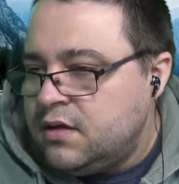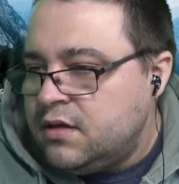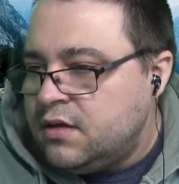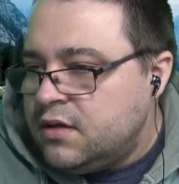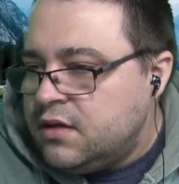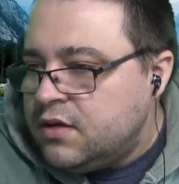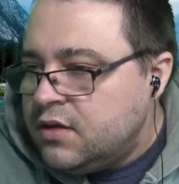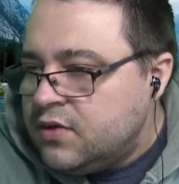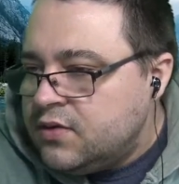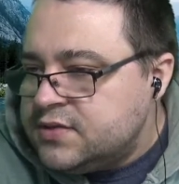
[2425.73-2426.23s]

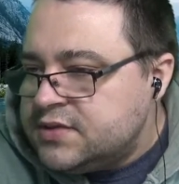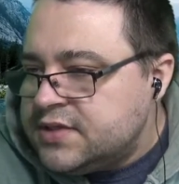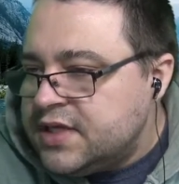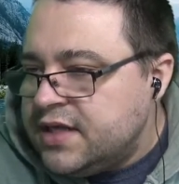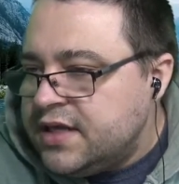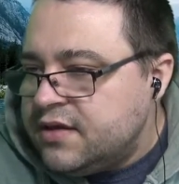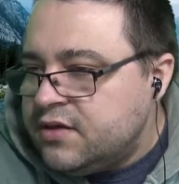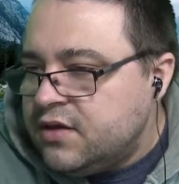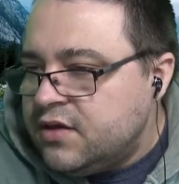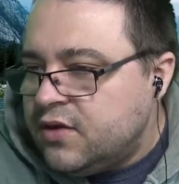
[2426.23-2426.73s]
Oh, is that,
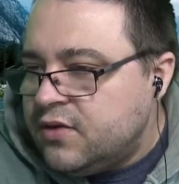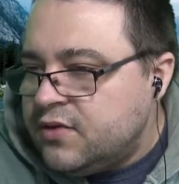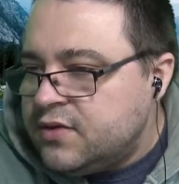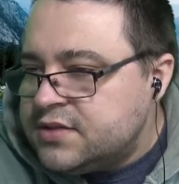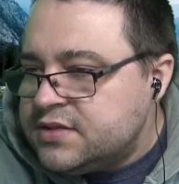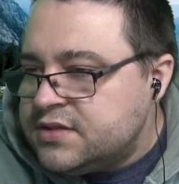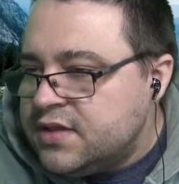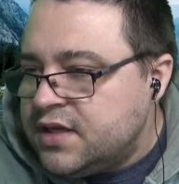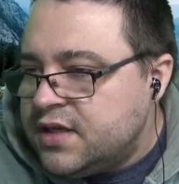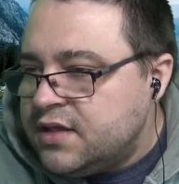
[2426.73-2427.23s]
no, it's
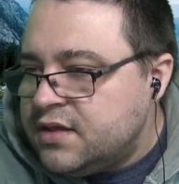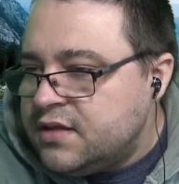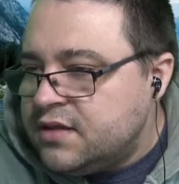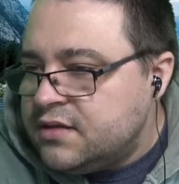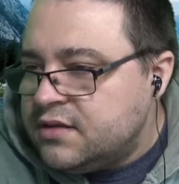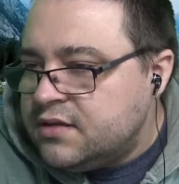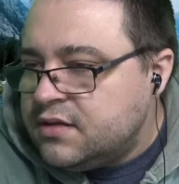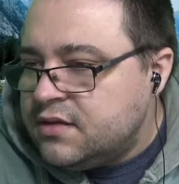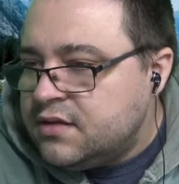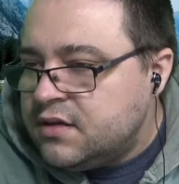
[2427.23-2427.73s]
not.
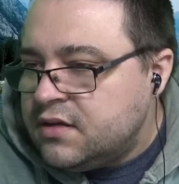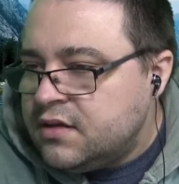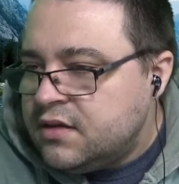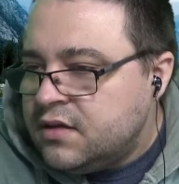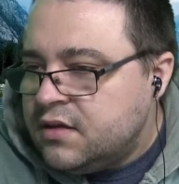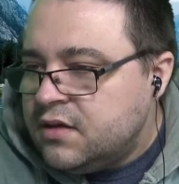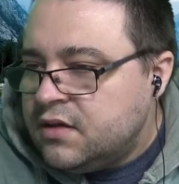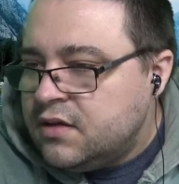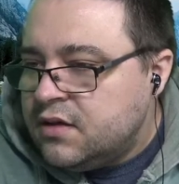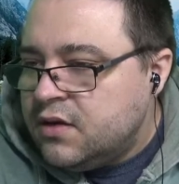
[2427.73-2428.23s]

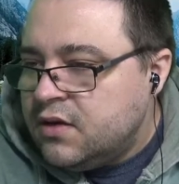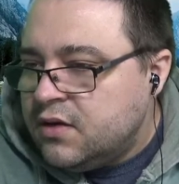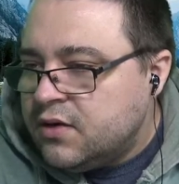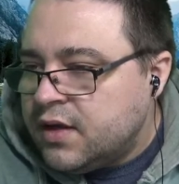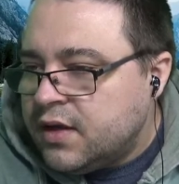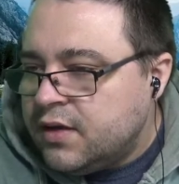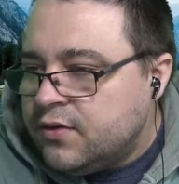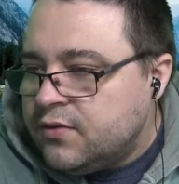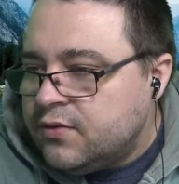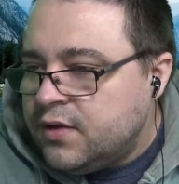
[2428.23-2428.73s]
Okay,
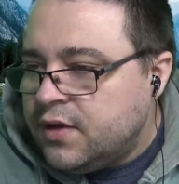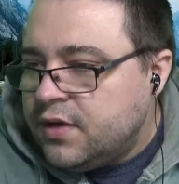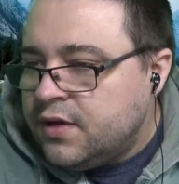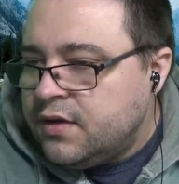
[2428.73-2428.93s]
hold on.